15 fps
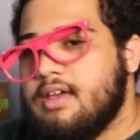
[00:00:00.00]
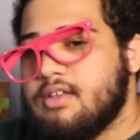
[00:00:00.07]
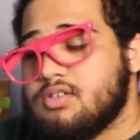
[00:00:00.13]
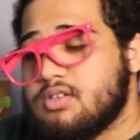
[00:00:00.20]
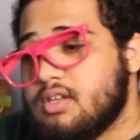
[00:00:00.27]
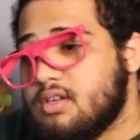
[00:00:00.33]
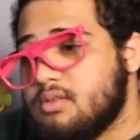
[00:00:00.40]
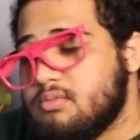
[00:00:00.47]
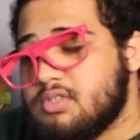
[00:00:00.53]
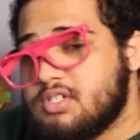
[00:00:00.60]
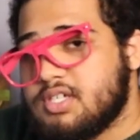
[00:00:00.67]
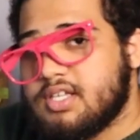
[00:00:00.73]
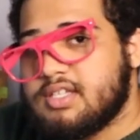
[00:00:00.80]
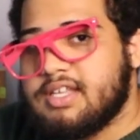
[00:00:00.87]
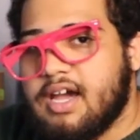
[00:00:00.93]
It's gonna
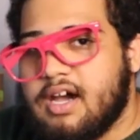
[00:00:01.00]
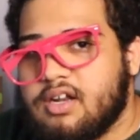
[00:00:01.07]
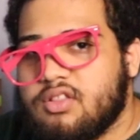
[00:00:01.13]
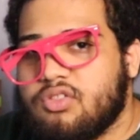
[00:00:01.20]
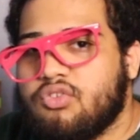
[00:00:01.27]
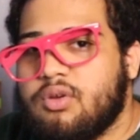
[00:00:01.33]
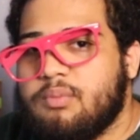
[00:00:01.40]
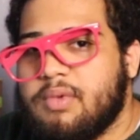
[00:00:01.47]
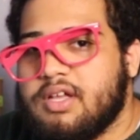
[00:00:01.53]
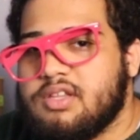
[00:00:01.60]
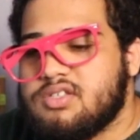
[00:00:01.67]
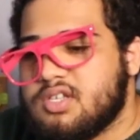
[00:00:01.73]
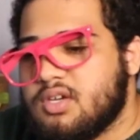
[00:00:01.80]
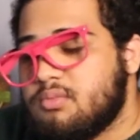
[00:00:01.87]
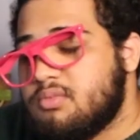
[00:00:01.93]
shut down in 3
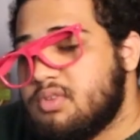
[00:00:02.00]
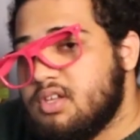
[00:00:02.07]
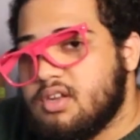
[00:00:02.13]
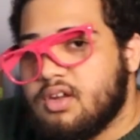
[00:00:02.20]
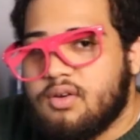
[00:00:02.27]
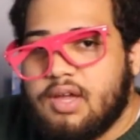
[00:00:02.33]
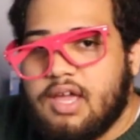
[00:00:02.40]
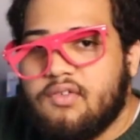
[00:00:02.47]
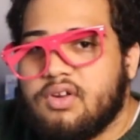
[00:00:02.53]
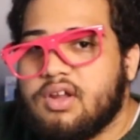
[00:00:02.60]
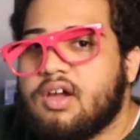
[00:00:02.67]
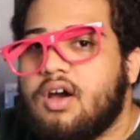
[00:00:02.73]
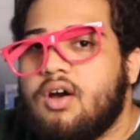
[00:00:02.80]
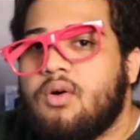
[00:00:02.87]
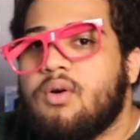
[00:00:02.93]
months, so, you know, give it a
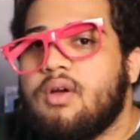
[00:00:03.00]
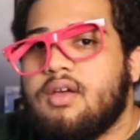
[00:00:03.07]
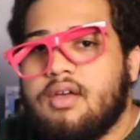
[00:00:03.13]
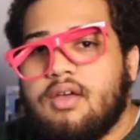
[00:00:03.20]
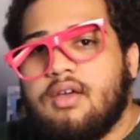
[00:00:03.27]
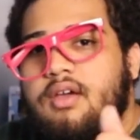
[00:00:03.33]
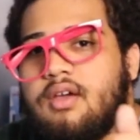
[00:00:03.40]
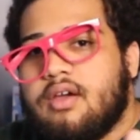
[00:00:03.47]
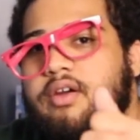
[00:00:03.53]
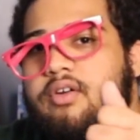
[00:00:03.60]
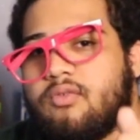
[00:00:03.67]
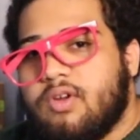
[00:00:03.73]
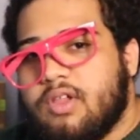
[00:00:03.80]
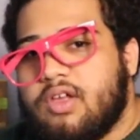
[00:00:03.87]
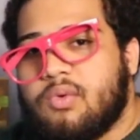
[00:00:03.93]
go
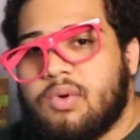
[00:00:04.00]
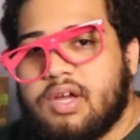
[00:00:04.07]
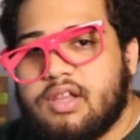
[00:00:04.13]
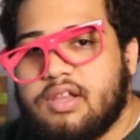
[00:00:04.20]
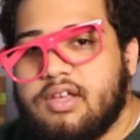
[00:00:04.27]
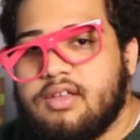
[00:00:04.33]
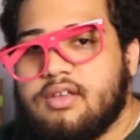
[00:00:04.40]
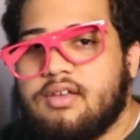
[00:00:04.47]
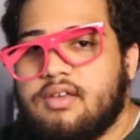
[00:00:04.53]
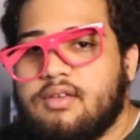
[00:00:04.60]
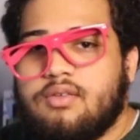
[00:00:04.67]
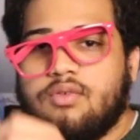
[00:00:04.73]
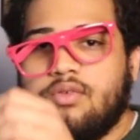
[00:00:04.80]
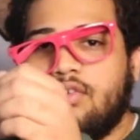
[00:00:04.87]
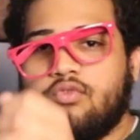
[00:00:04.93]
really quickly.
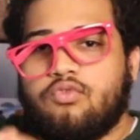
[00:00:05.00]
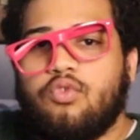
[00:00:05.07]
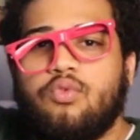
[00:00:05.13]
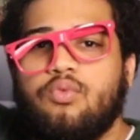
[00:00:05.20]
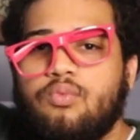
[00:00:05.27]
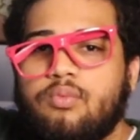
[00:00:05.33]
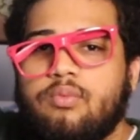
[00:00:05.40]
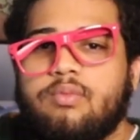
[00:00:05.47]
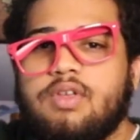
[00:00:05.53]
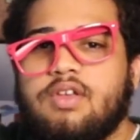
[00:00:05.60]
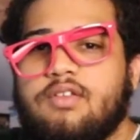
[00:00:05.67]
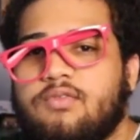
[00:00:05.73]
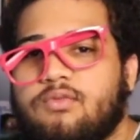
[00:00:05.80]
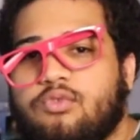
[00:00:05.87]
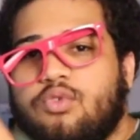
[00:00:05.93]
Vroom
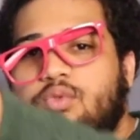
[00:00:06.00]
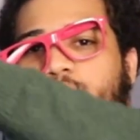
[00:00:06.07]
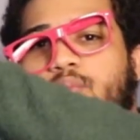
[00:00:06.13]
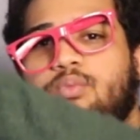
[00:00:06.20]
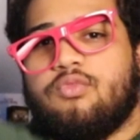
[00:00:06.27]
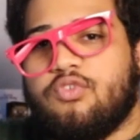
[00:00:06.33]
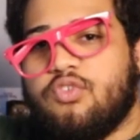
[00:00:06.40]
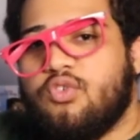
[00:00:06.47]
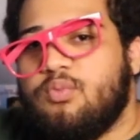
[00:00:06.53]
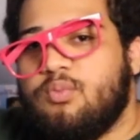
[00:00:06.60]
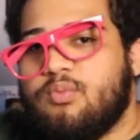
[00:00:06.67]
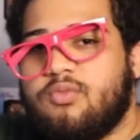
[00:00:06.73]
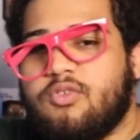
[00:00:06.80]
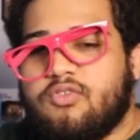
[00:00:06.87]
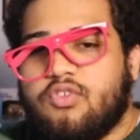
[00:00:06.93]
and vroom,
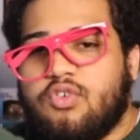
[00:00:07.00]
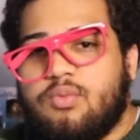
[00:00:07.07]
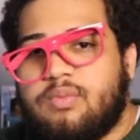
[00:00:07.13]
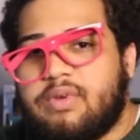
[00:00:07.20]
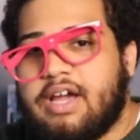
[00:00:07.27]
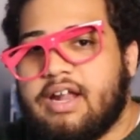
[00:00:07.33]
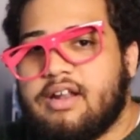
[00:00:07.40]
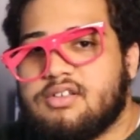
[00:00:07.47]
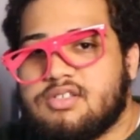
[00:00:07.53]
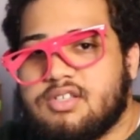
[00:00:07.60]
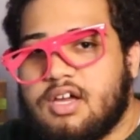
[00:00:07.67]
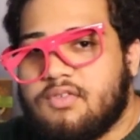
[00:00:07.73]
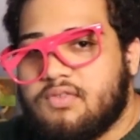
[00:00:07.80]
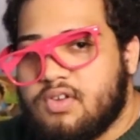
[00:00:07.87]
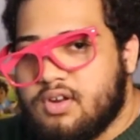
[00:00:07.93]
vroom, vroom kind of
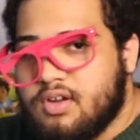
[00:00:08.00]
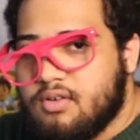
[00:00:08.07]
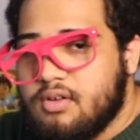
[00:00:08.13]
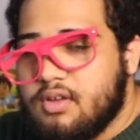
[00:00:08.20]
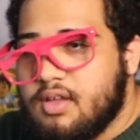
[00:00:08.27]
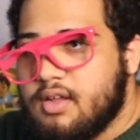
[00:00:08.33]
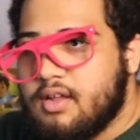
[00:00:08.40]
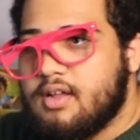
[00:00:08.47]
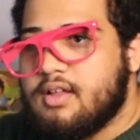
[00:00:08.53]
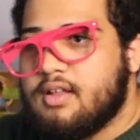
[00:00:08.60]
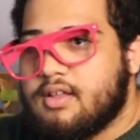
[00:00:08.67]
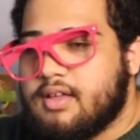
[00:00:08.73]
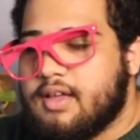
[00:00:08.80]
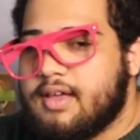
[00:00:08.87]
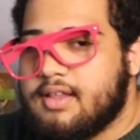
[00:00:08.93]
stuff, you know?
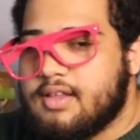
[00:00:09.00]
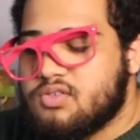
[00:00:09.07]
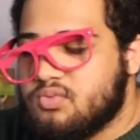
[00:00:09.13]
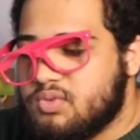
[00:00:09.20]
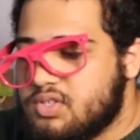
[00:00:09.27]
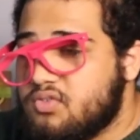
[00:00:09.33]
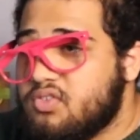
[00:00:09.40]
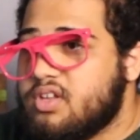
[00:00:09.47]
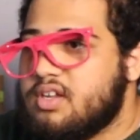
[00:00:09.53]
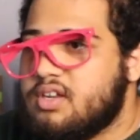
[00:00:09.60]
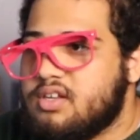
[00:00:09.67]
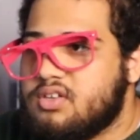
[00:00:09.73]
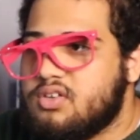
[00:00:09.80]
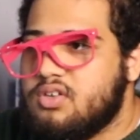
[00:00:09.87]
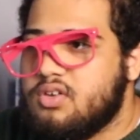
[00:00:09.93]
Yeah, that's what you really
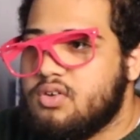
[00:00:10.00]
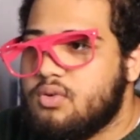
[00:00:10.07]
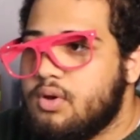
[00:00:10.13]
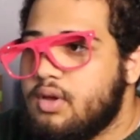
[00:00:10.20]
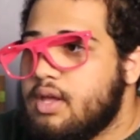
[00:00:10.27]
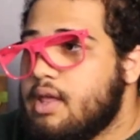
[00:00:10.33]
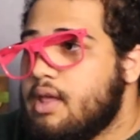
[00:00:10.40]
need to do.